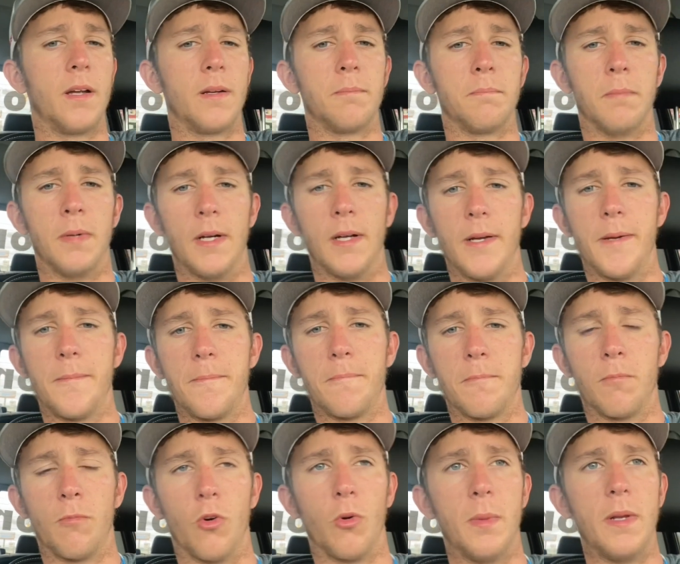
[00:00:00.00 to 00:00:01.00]
But
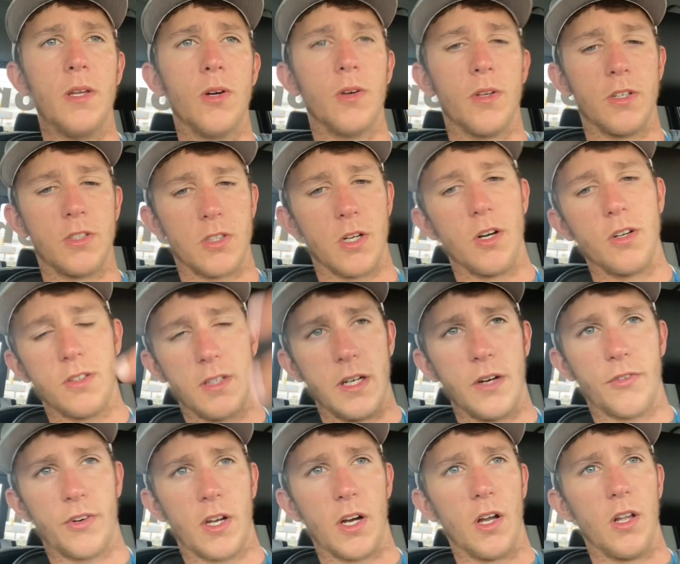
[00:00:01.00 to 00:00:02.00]
we'll be doing the shirts in
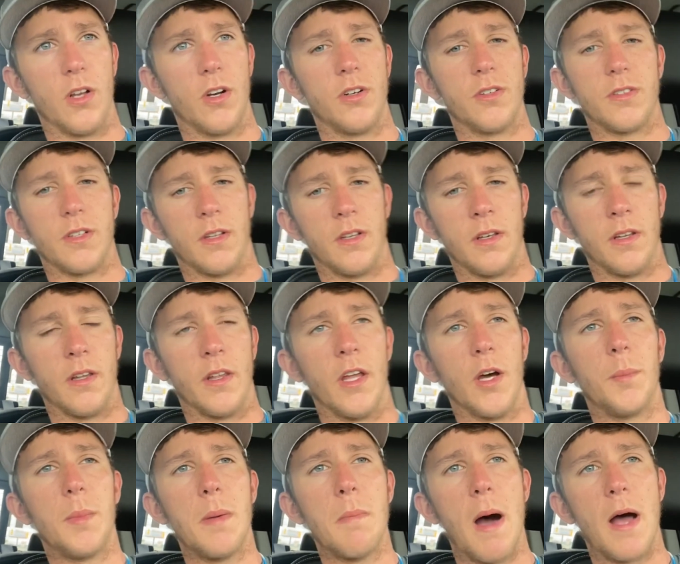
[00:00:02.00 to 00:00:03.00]
different colors, and
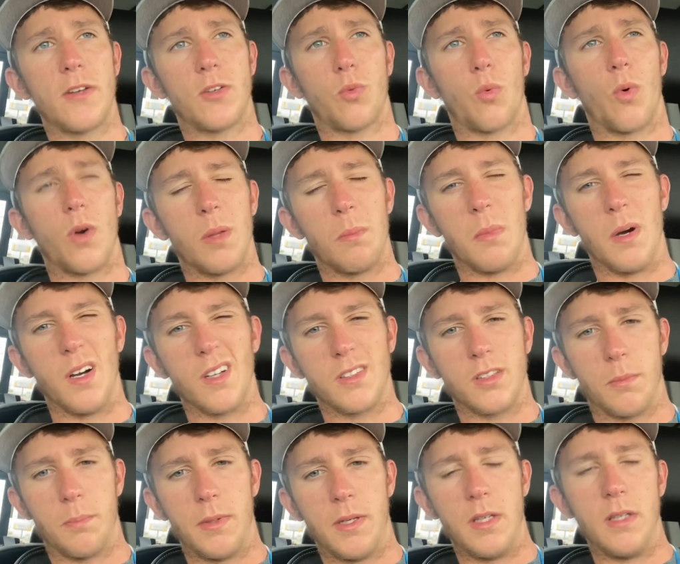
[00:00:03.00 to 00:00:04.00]
they'll be about $20 a
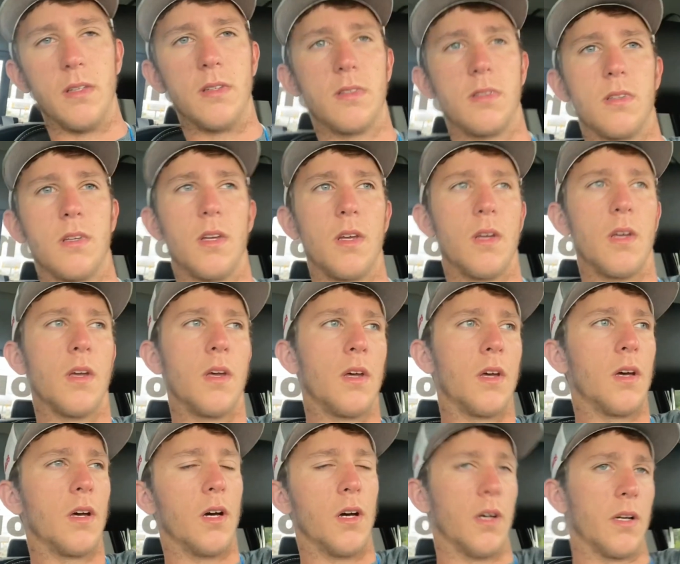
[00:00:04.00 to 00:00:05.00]
piece,
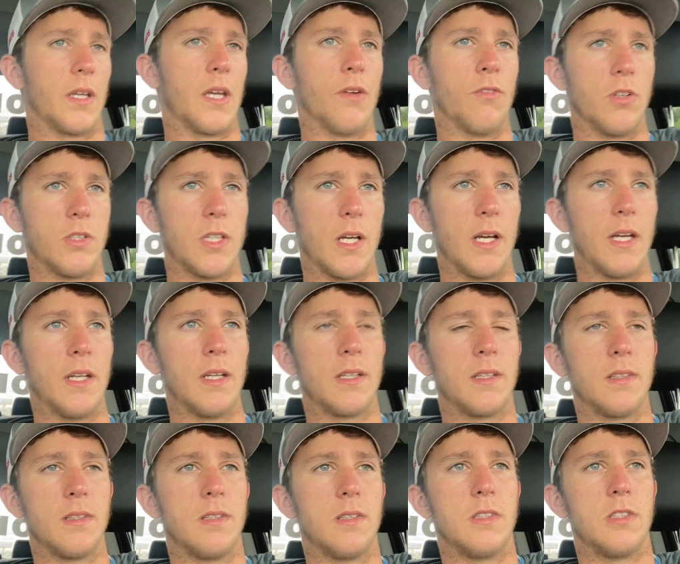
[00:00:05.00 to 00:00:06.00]
give or take,
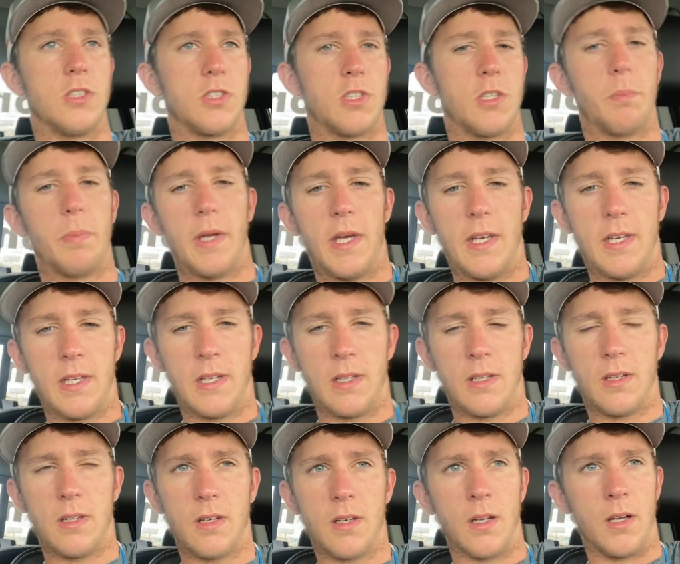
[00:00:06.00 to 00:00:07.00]
just depending.
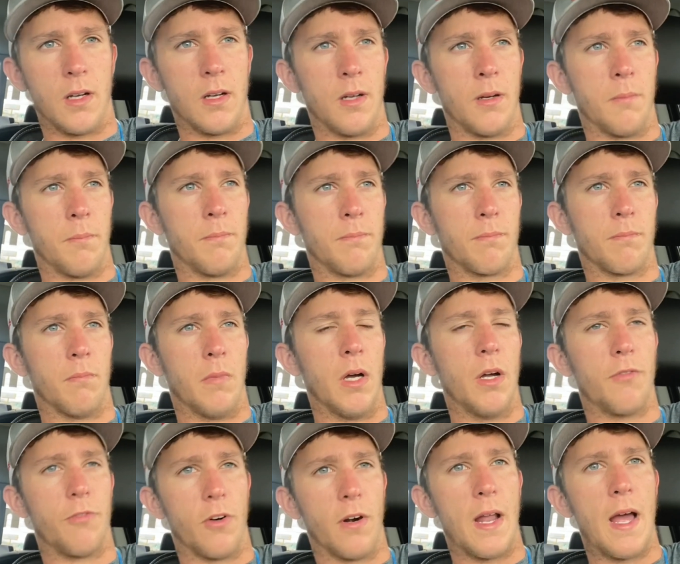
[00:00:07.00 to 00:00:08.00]
But
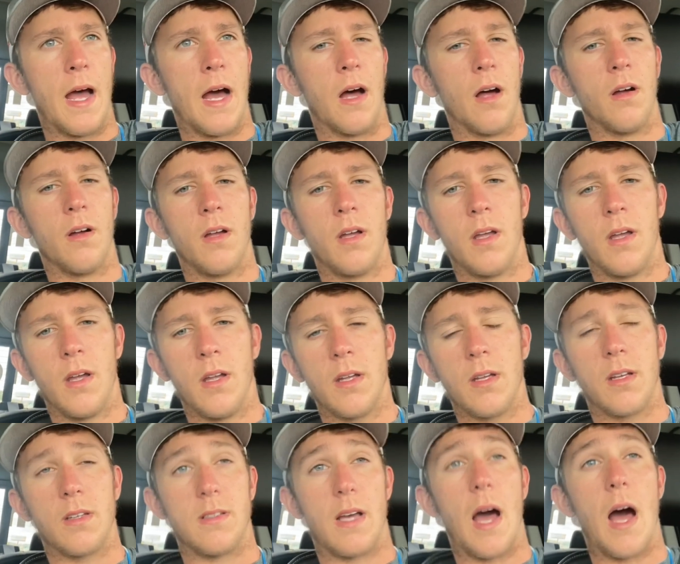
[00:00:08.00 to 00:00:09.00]
for now,
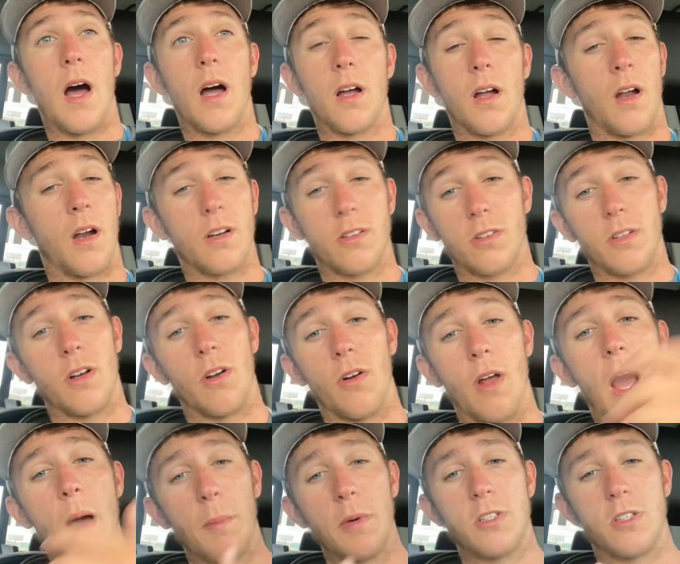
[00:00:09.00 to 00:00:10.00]
because I honestly don't
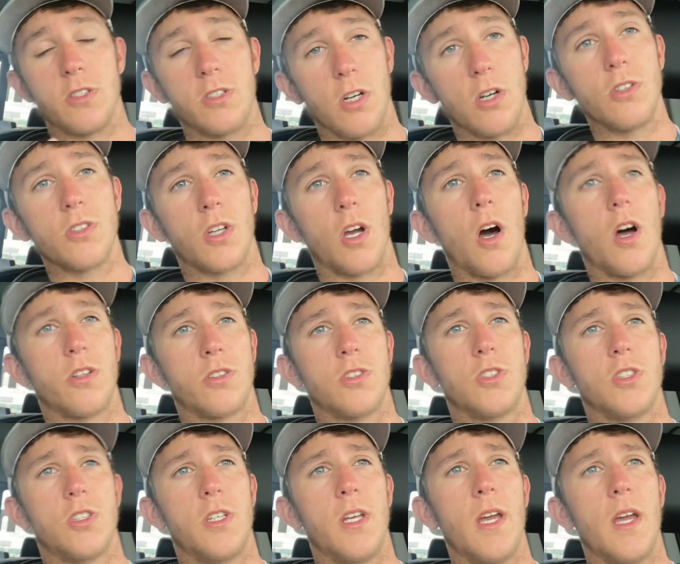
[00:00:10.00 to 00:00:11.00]
know how much the shirts cost
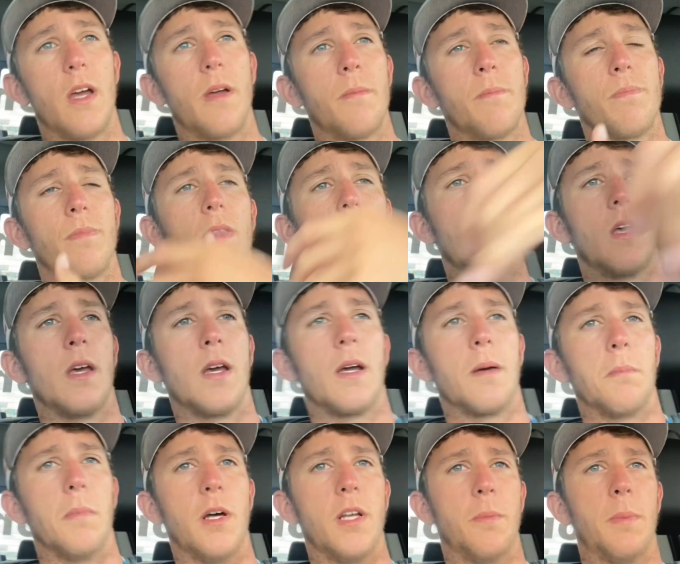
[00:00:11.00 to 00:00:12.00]
just yet,
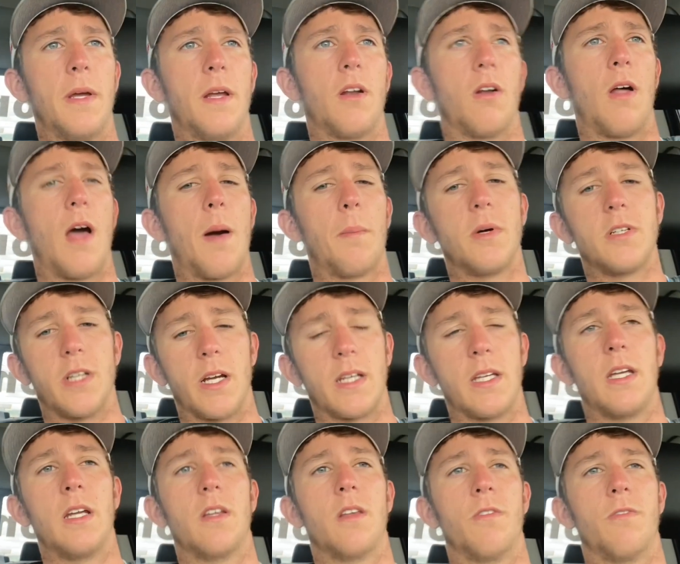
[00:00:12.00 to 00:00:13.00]
but depending on how much I can
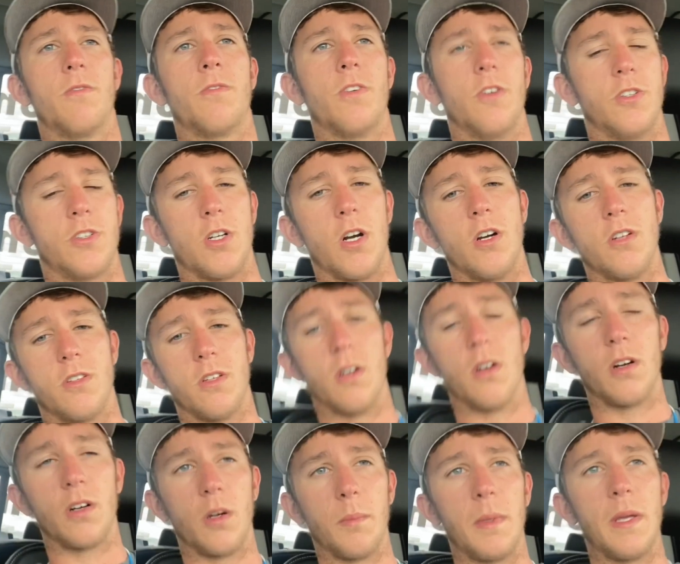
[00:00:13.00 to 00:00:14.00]
get for the shirts,
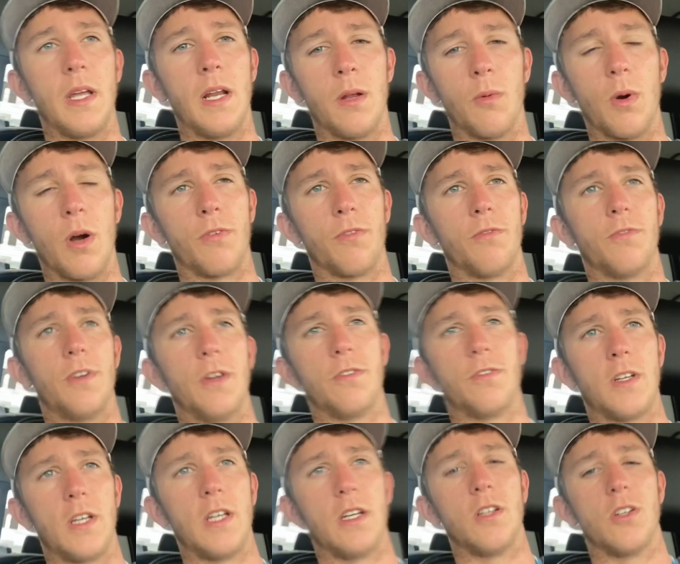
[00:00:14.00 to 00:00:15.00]
they're going to be anywhere from
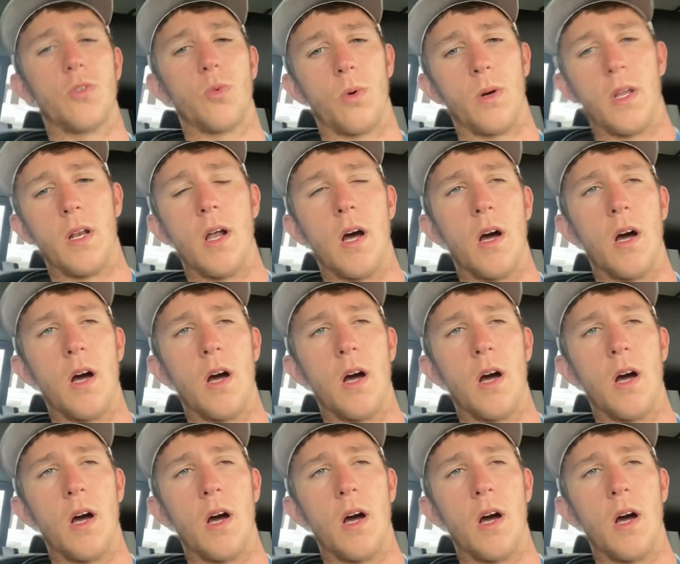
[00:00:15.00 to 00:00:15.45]
$15 to $20.